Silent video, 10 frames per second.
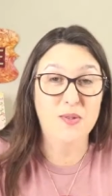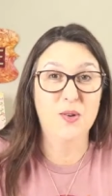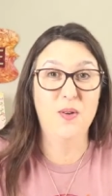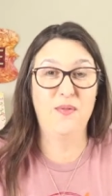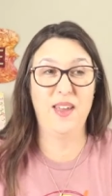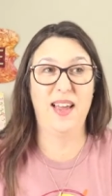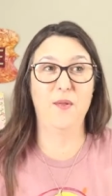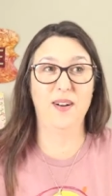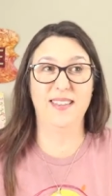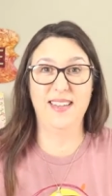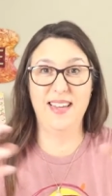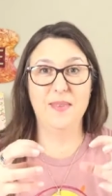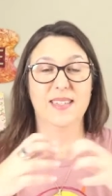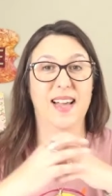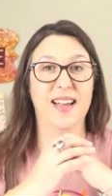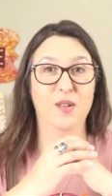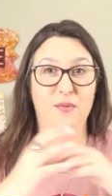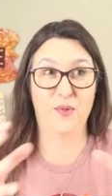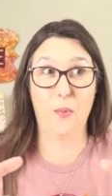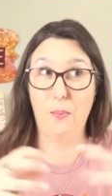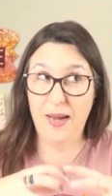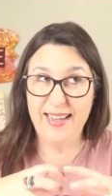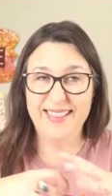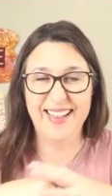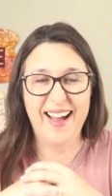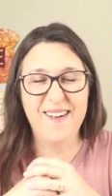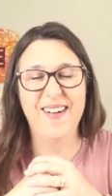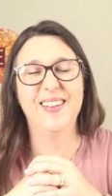So I think our team is kind of complete now.